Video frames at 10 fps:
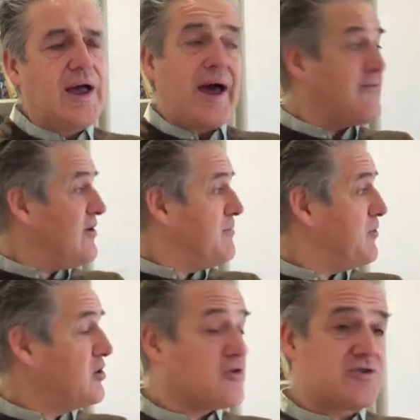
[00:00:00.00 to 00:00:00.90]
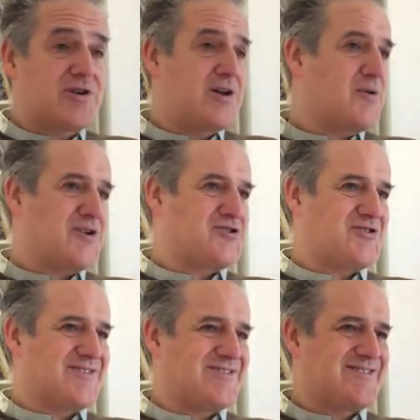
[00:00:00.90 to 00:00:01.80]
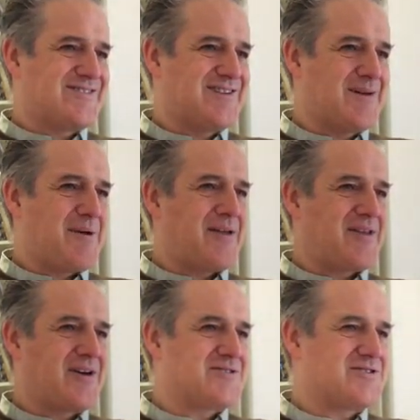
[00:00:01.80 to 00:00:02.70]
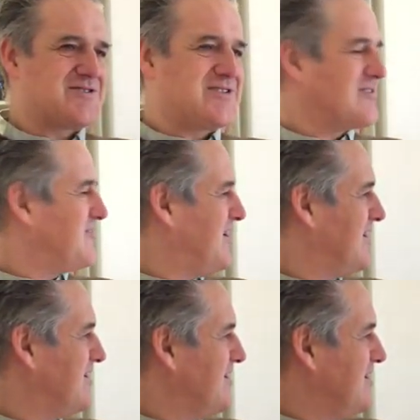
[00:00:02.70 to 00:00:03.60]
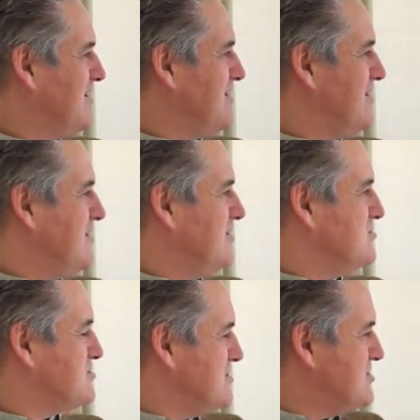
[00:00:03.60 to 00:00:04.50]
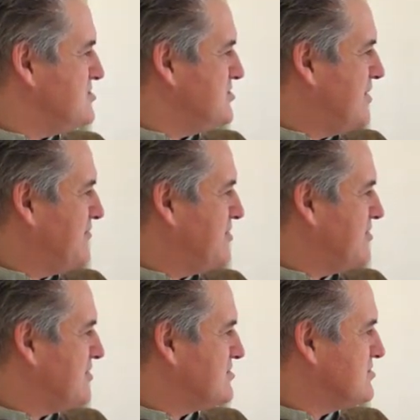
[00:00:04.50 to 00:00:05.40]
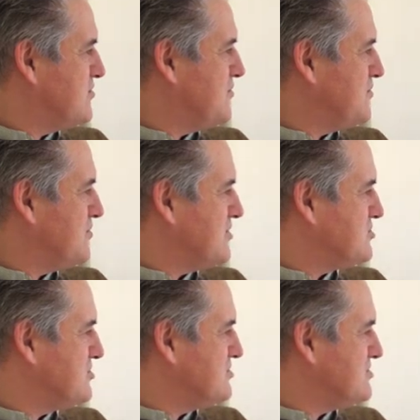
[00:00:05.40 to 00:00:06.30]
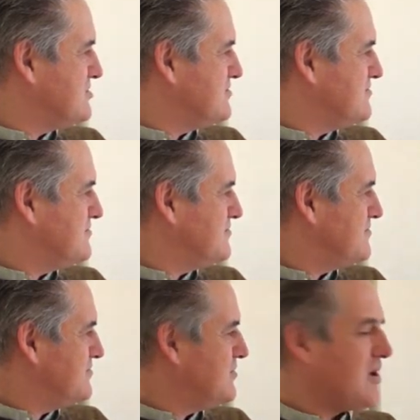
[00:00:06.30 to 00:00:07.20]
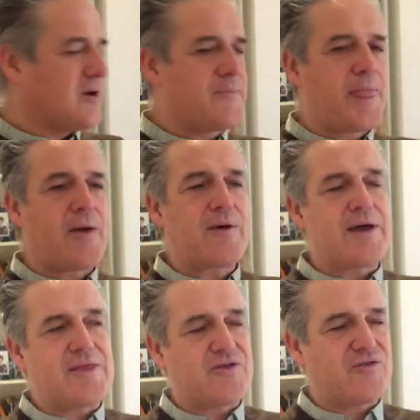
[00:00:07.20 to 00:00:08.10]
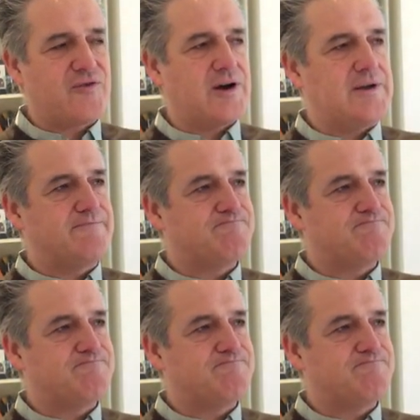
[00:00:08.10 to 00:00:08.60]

Has anybody got any questions about the artistic ray? Lucinda, do you have anything to questions? Mm. No. Okay, that's fine.